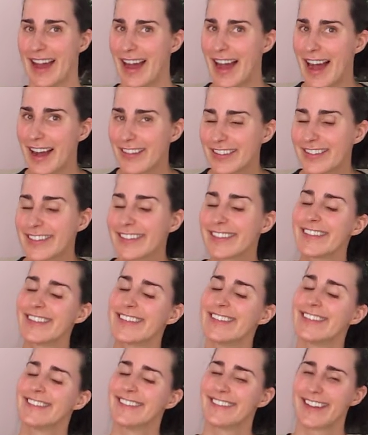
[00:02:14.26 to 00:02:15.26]

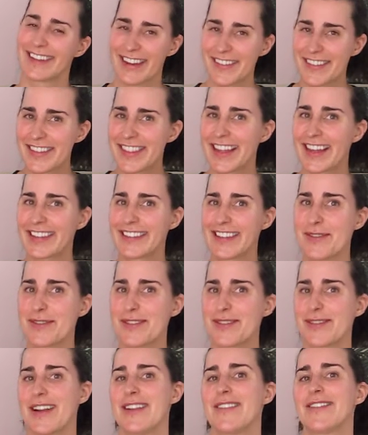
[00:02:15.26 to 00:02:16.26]
obviously, take everything I say with
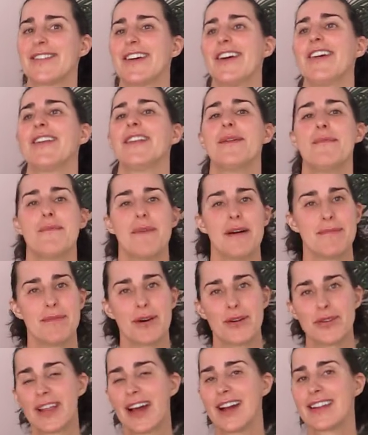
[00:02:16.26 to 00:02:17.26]
a grain of salt, but
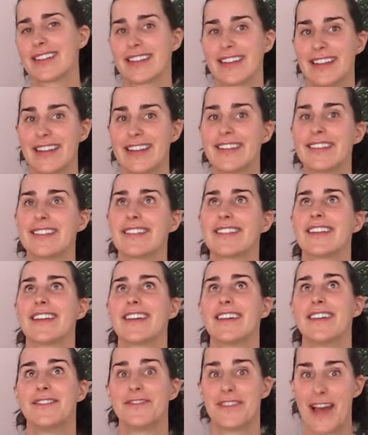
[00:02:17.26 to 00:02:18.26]
Botox is
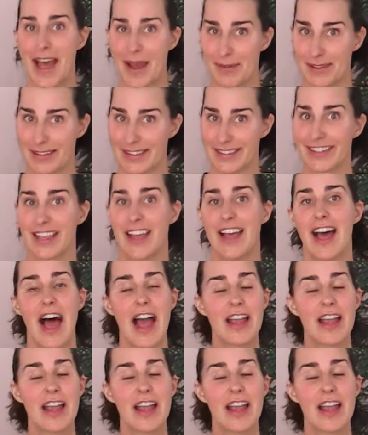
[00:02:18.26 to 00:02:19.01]
fabulous.